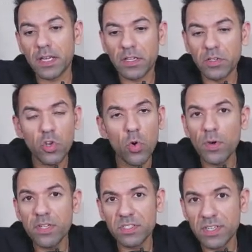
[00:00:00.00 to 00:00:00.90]
no
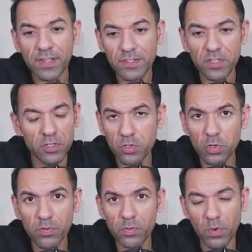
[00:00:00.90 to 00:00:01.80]
one is telling you the
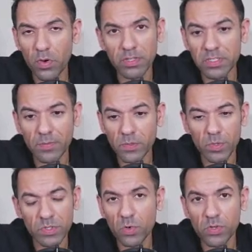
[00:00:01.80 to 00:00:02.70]
truth in terms of
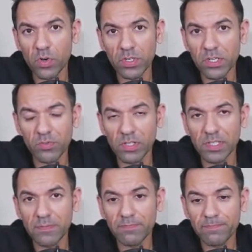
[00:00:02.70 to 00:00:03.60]
what's going on here, really.
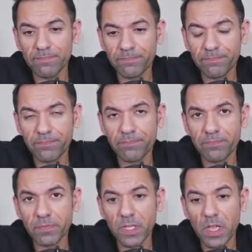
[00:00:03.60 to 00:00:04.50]

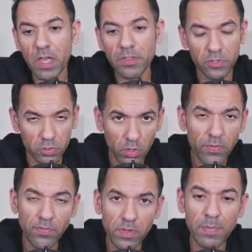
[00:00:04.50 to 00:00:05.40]
The truth
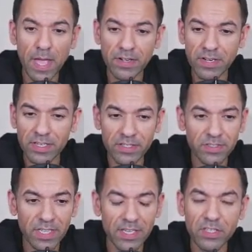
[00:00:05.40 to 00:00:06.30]
of the matter is
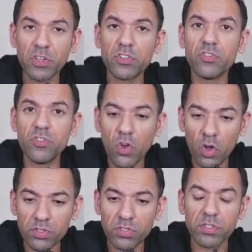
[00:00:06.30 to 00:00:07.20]
that you're
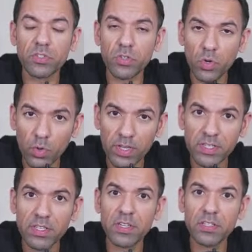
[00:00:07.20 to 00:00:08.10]
not going
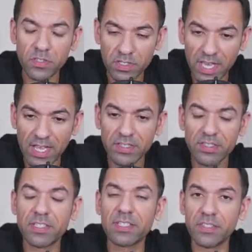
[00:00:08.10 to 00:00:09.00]
to get
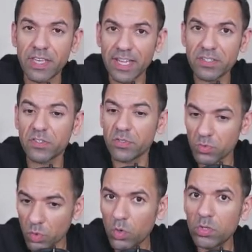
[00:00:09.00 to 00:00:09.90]
that
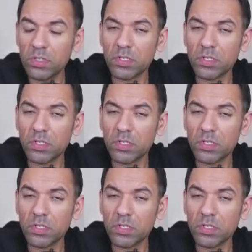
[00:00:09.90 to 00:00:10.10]
role.